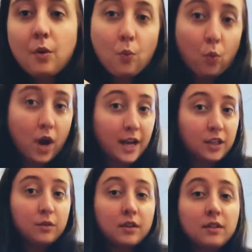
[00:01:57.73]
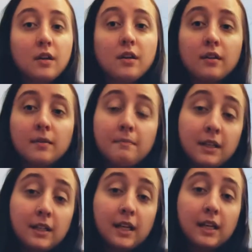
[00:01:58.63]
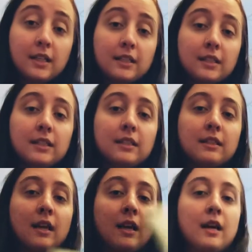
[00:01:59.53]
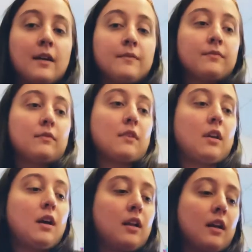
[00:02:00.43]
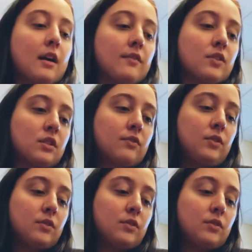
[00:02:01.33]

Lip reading: what I do on Mondays. I have just a few